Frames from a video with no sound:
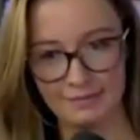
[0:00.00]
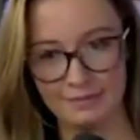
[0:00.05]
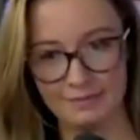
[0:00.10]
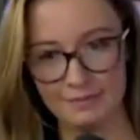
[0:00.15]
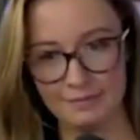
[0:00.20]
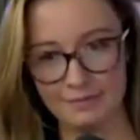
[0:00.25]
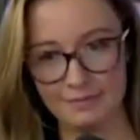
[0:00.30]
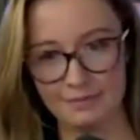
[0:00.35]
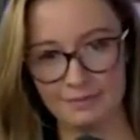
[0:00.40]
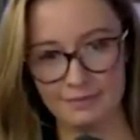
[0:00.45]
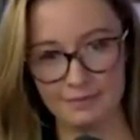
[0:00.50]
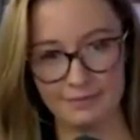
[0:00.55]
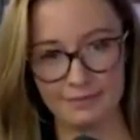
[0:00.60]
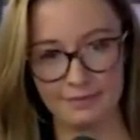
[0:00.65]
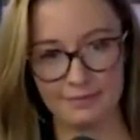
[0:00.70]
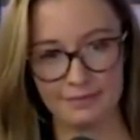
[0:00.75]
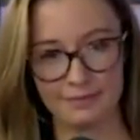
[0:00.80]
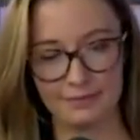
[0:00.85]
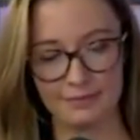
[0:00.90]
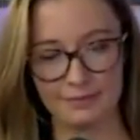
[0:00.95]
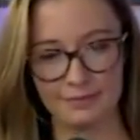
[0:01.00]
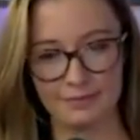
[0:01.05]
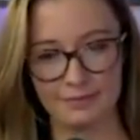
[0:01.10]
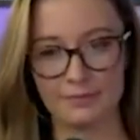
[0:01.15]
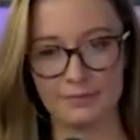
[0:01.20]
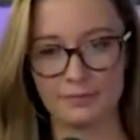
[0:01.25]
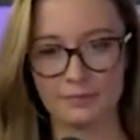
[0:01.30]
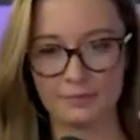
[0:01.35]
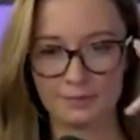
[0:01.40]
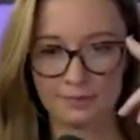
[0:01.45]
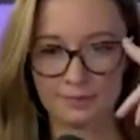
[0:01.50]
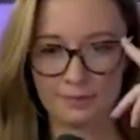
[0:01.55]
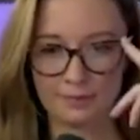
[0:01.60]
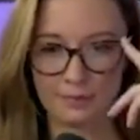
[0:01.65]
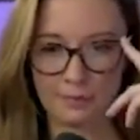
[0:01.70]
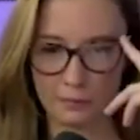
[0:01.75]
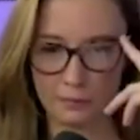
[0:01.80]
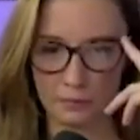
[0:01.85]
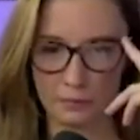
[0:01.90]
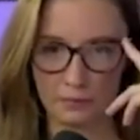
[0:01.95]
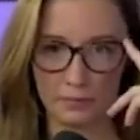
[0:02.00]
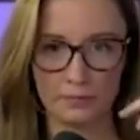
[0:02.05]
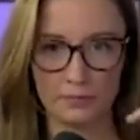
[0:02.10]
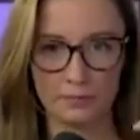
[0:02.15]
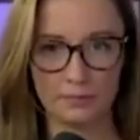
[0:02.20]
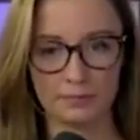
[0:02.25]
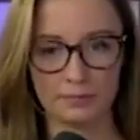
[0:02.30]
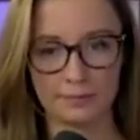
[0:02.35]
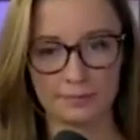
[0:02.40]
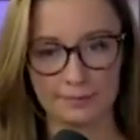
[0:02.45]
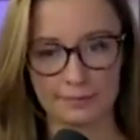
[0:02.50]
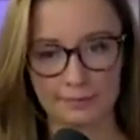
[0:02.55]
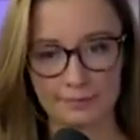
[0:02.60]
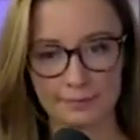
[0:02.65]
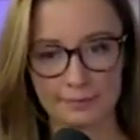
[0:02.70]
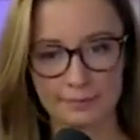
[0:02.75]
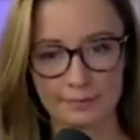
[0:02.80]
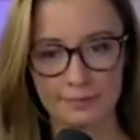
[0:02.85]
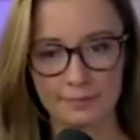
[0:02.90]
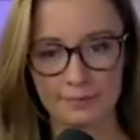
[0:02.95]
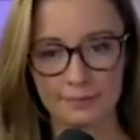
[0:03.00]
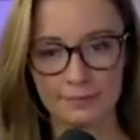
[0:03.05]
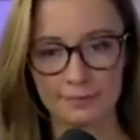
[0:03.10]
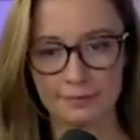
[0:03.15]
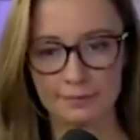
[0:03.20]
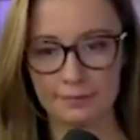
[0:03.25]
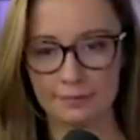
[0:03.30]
(silent)